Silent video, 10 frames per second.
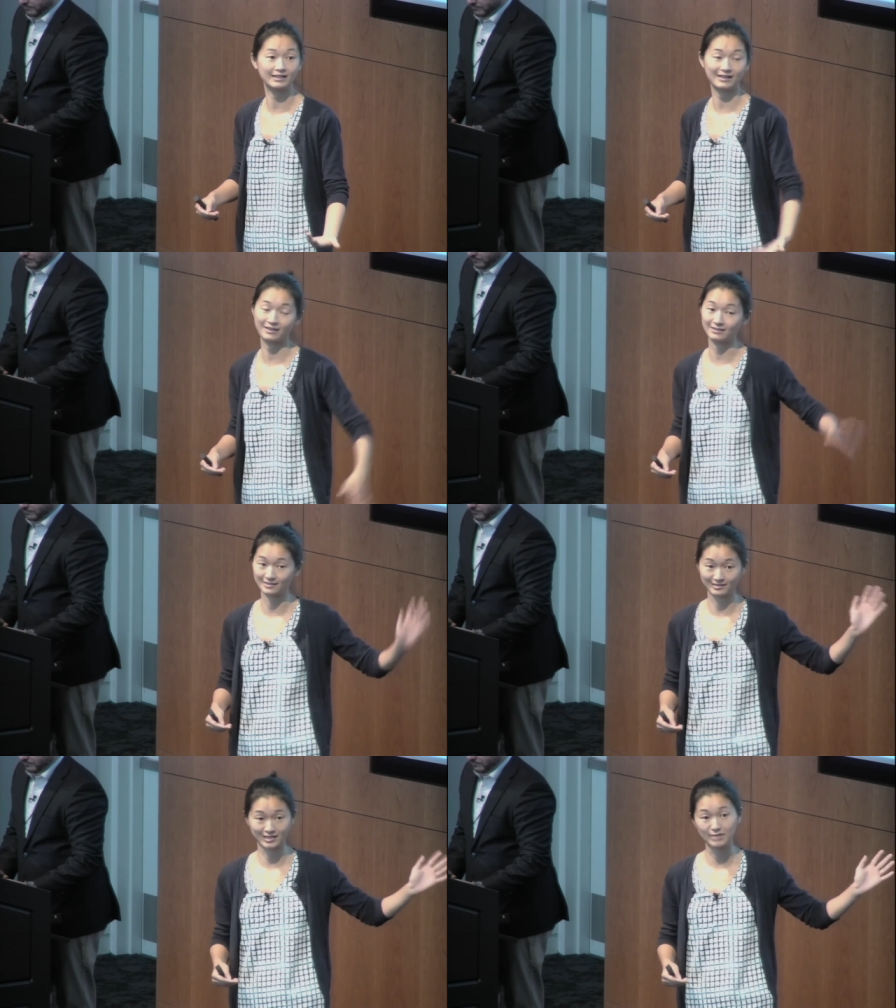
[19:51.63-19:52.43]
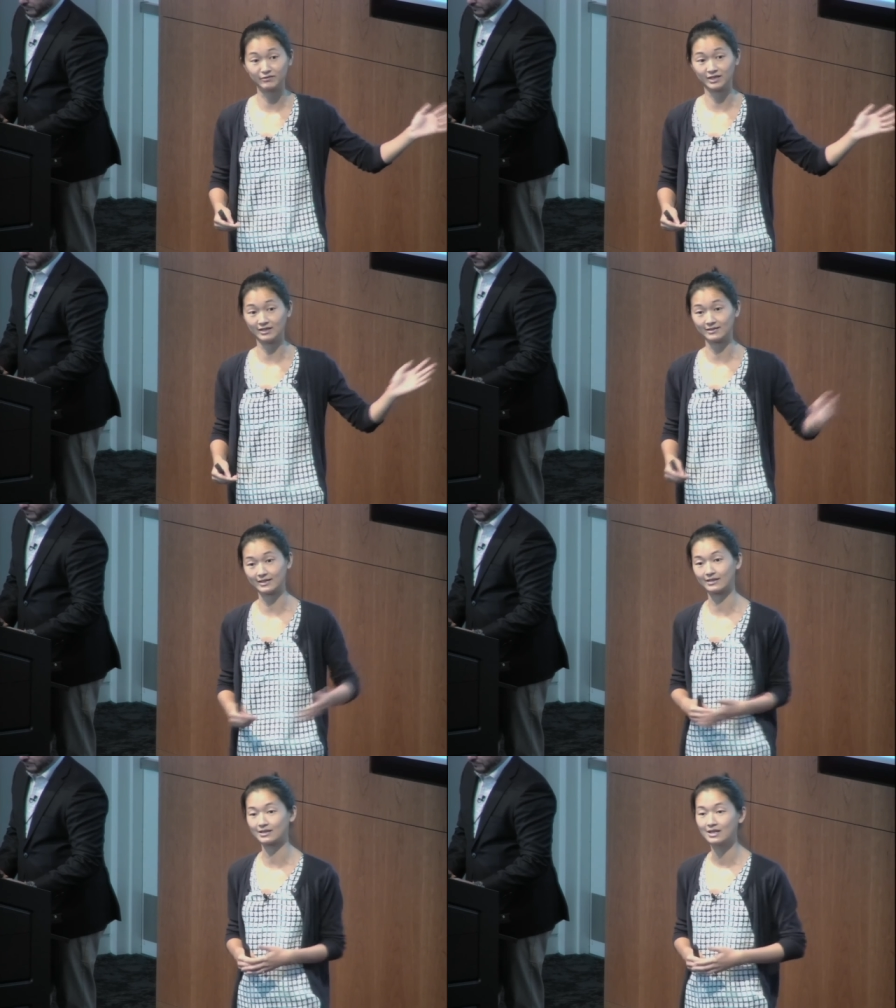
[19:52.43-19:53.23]
And I think this is a type of data
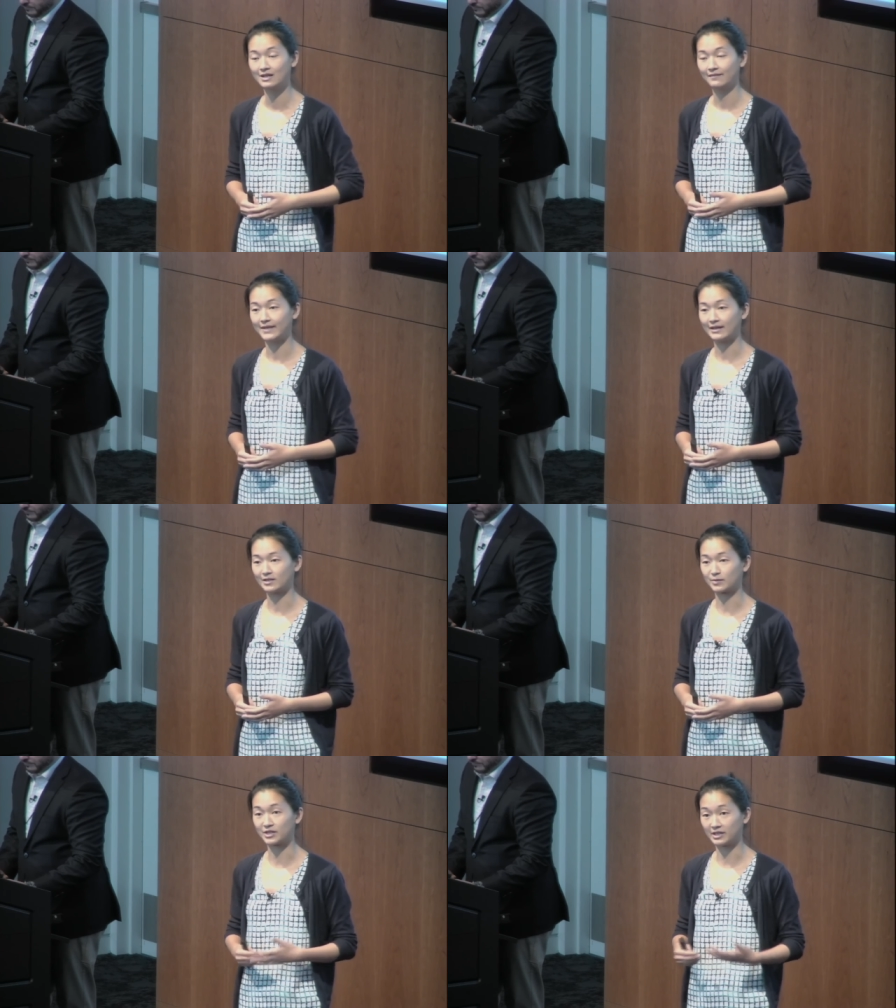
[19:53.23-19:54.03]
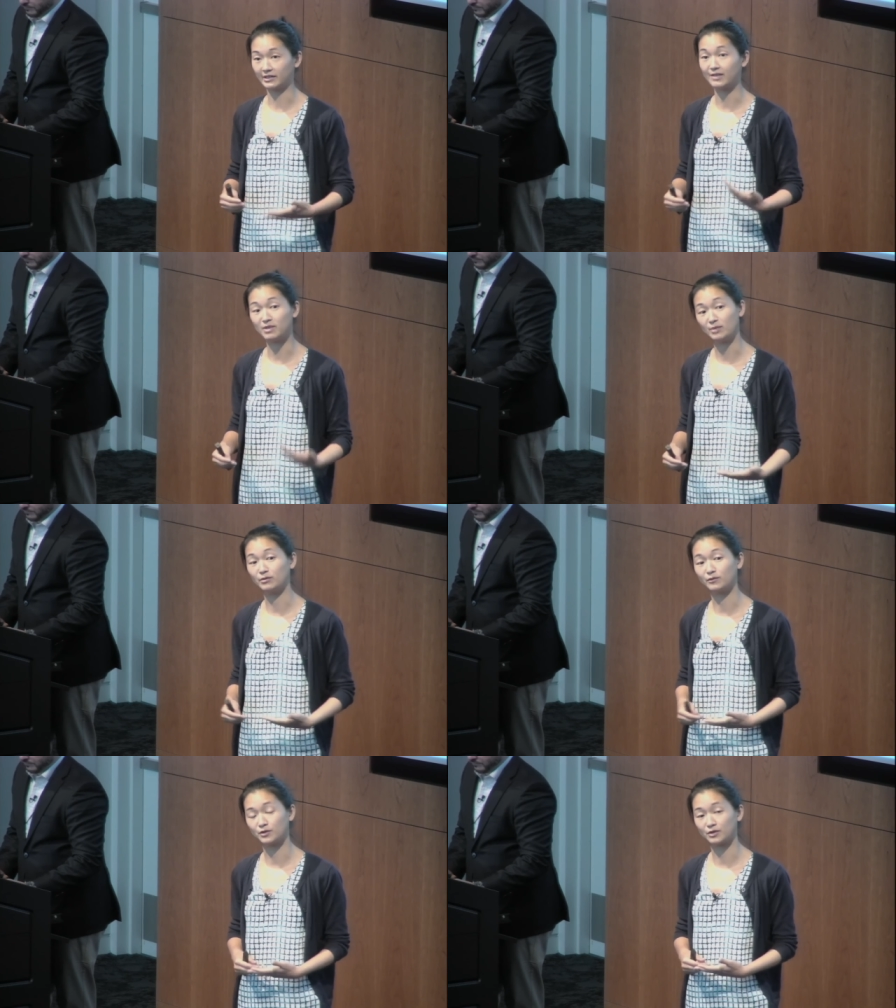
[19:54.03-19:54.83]
set that is particularly
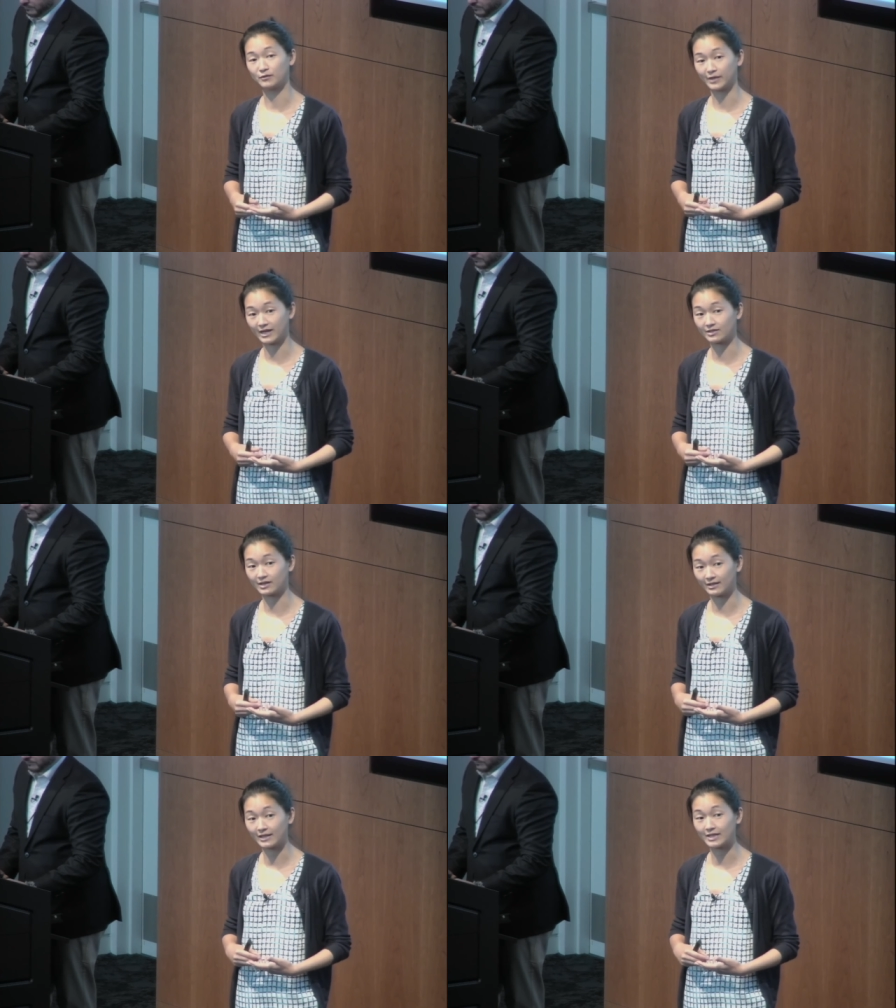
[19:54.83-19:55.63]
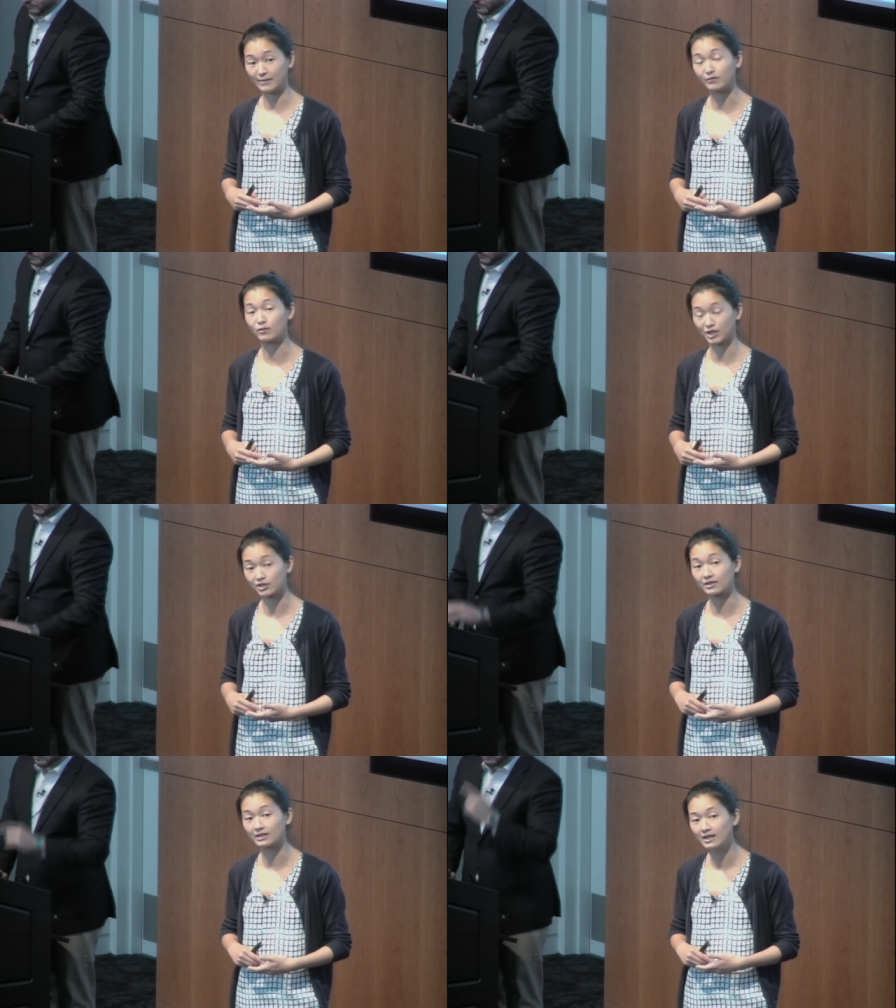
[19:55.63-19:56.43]
amenable for, for answering that type of
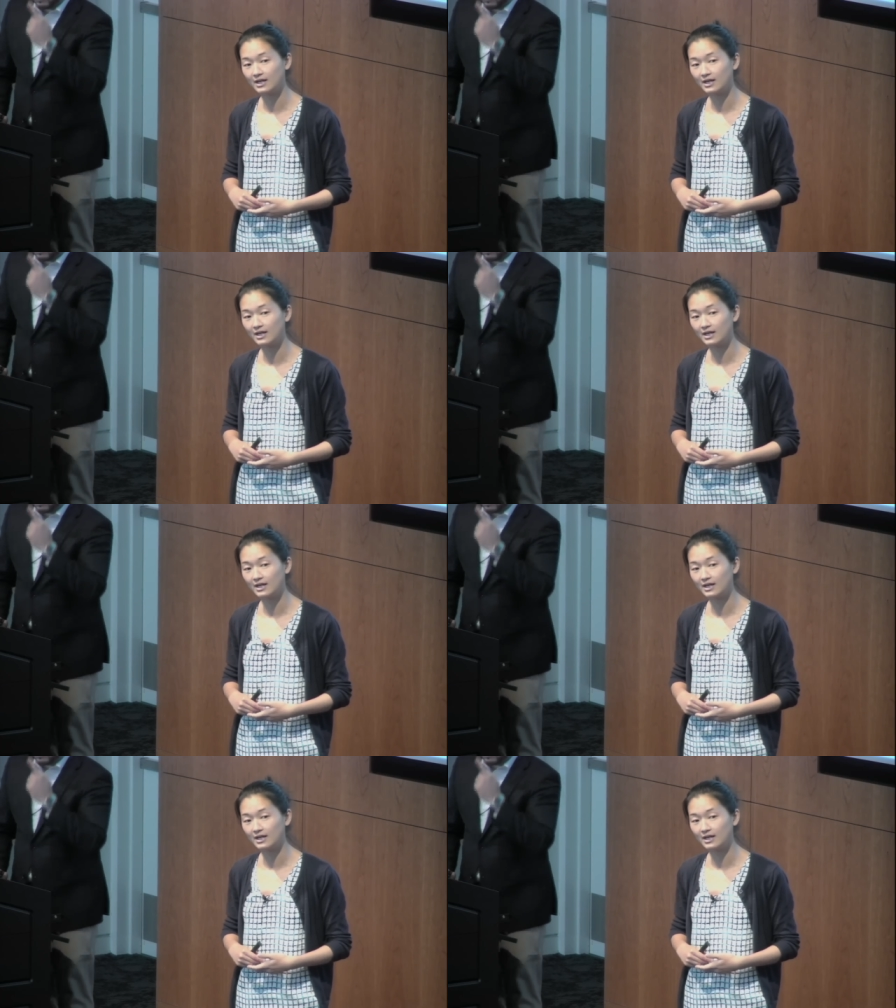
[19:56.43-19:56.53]
question.